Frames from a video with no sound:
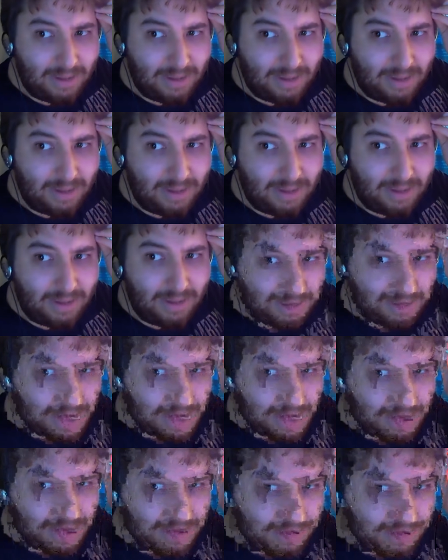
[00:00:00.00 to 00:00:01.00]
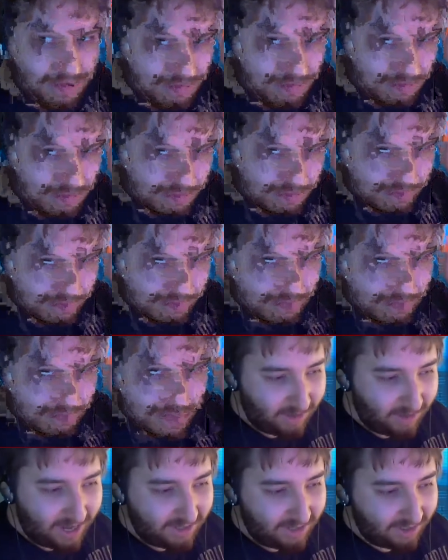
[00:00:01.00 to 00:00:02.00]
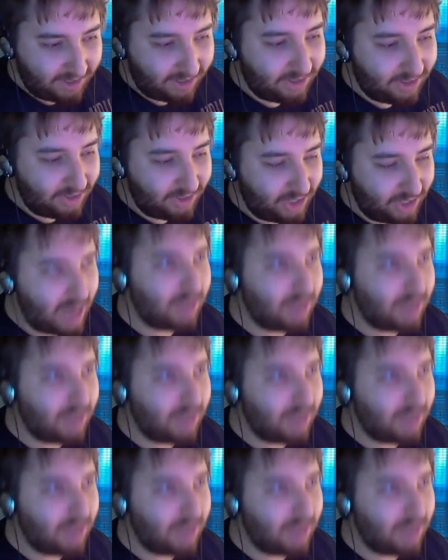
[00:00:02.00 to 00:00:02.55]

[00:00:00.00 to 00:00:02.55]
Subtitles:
Josh, Ray Tog, Josh.